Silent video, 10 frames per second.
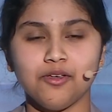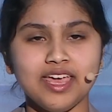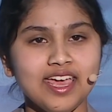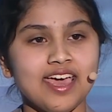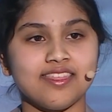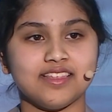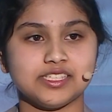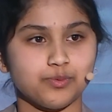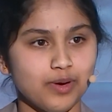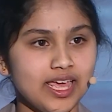looking at the
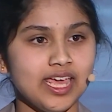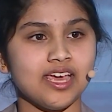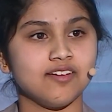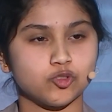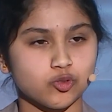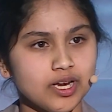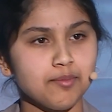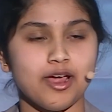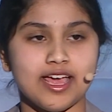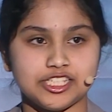swaying of tree
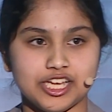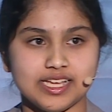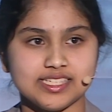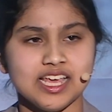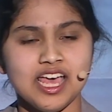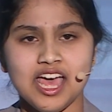branches,